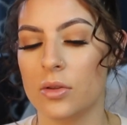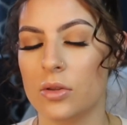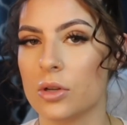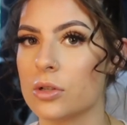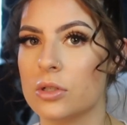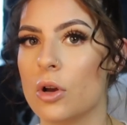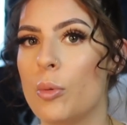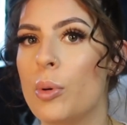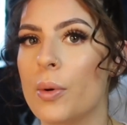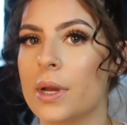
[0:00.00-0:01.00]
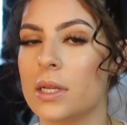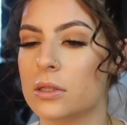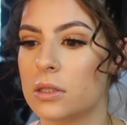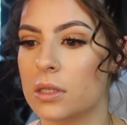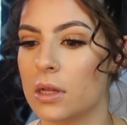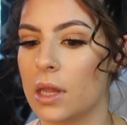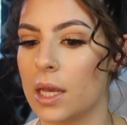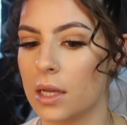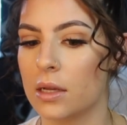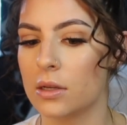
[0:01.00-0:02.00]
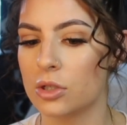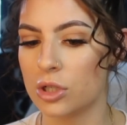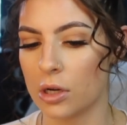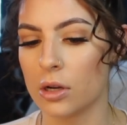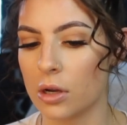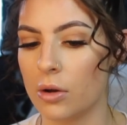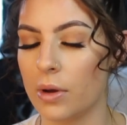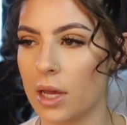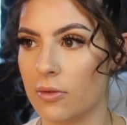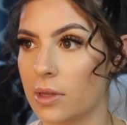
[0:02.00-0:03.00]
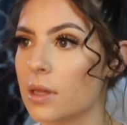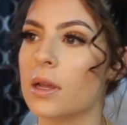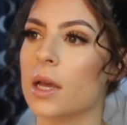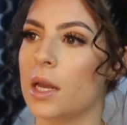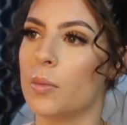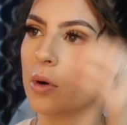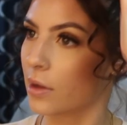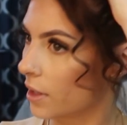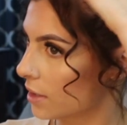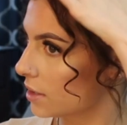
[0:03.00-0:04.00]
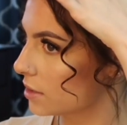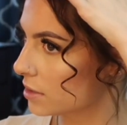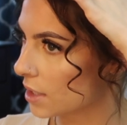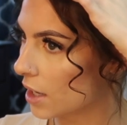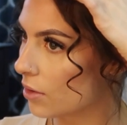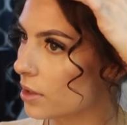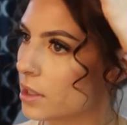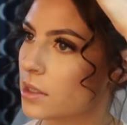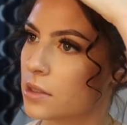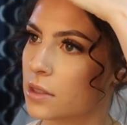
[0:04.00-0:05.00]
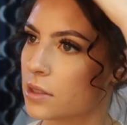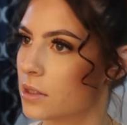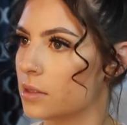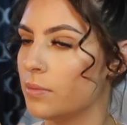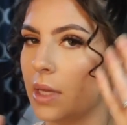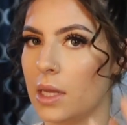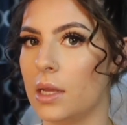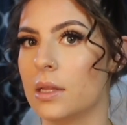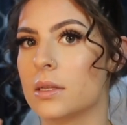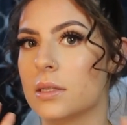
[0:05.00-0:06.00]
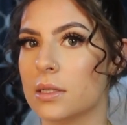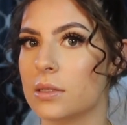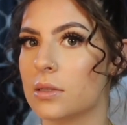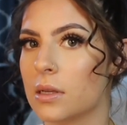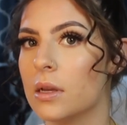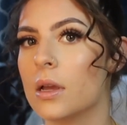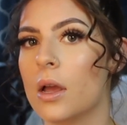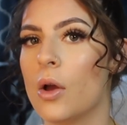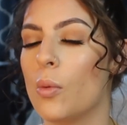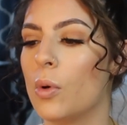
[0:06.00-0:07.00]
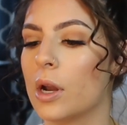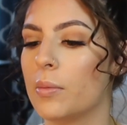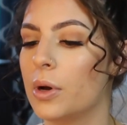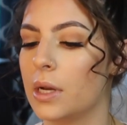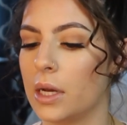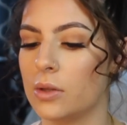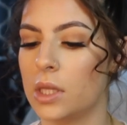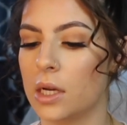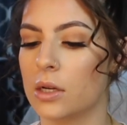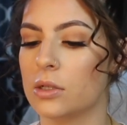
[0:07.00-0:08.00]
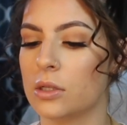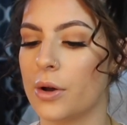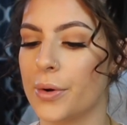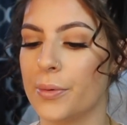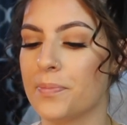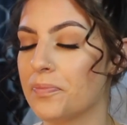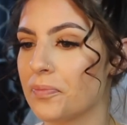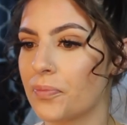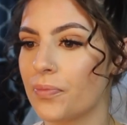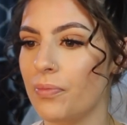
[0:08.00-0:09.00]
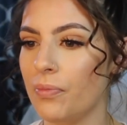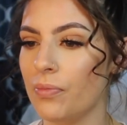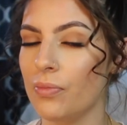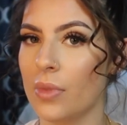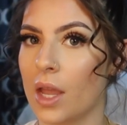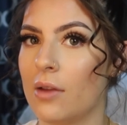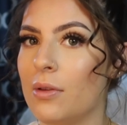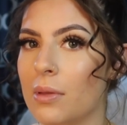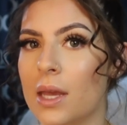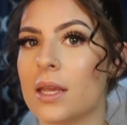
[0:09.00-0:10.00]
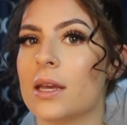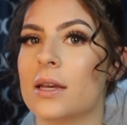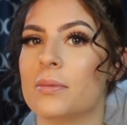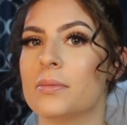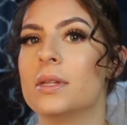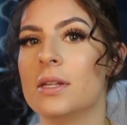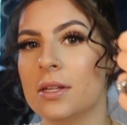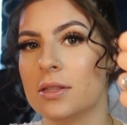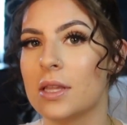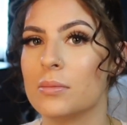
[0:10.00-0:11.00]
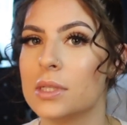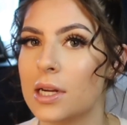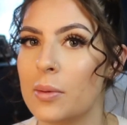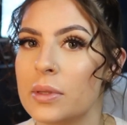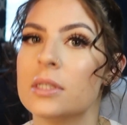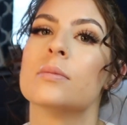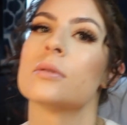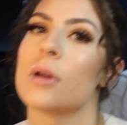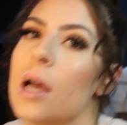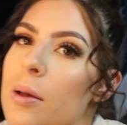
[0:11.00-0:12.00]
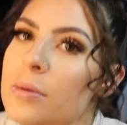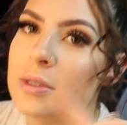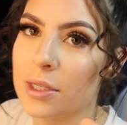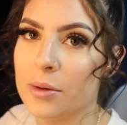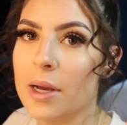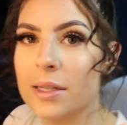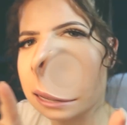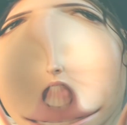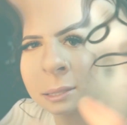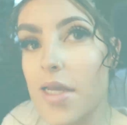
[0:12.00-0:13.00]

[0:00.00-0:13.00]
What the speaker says: there's no point to like sugarcoat everything anymore. Like, this is how it is. This is me. This is what I'm putting out there. So if you like it, thumbs it up and subscribe. See you guys next